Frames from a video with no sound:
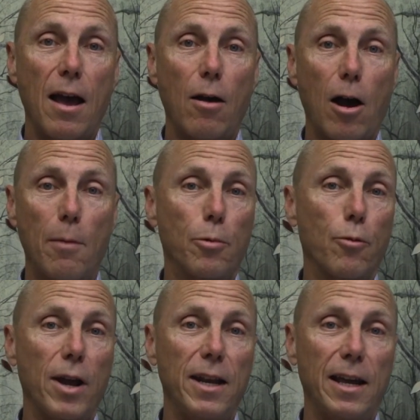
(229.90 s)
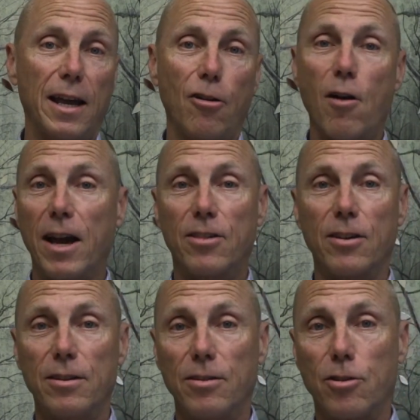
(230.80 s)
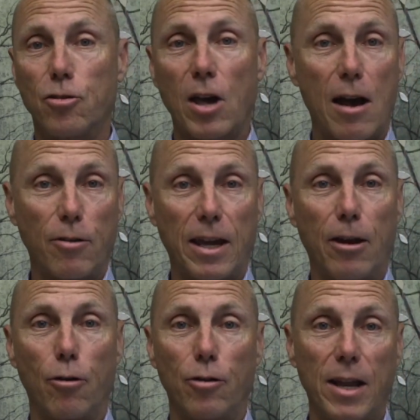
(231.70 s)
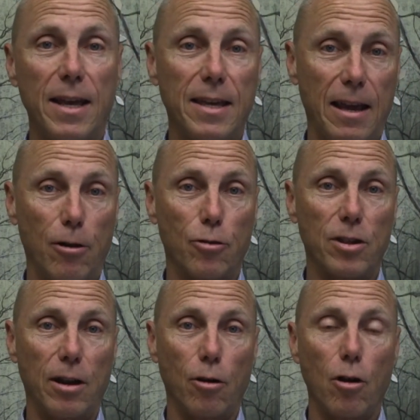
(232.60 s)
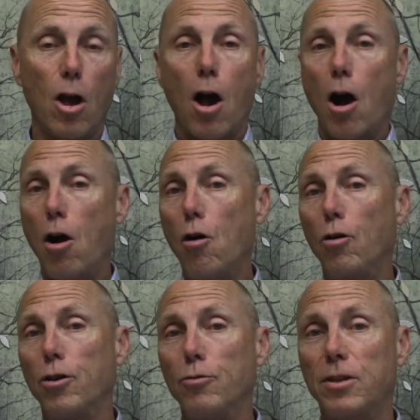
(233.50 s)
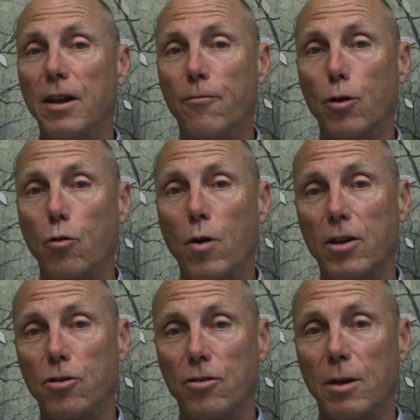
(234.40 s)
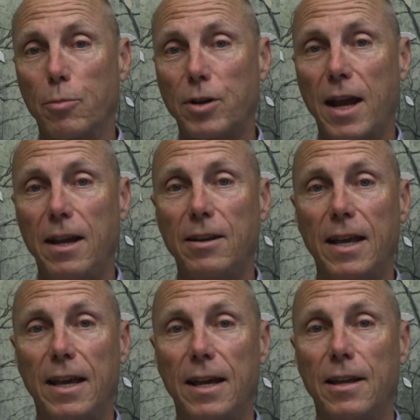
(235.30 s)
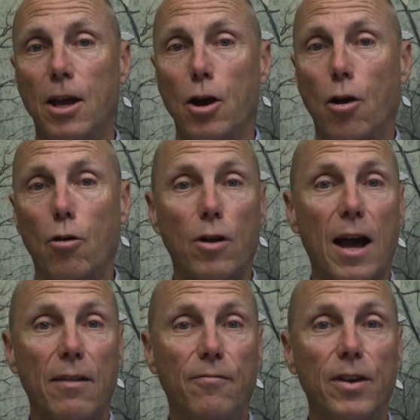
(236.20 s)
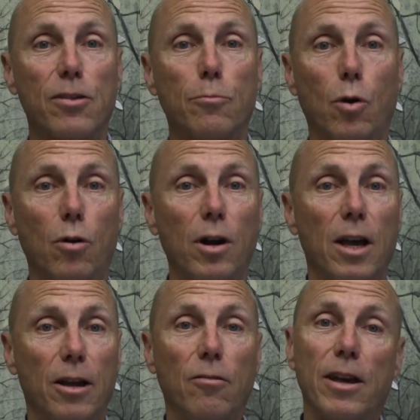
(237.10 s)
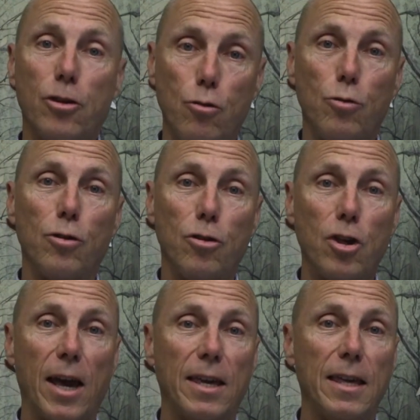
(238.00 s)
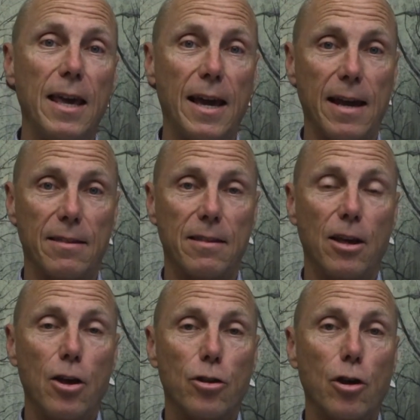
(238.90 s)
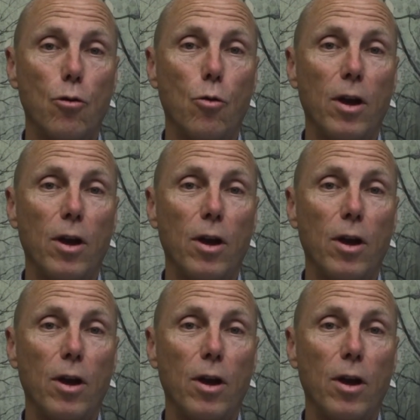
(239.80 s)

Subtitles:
operate a licensed child care or daycare center, all of those different questions that pertain to it are not visible unless you check yes. So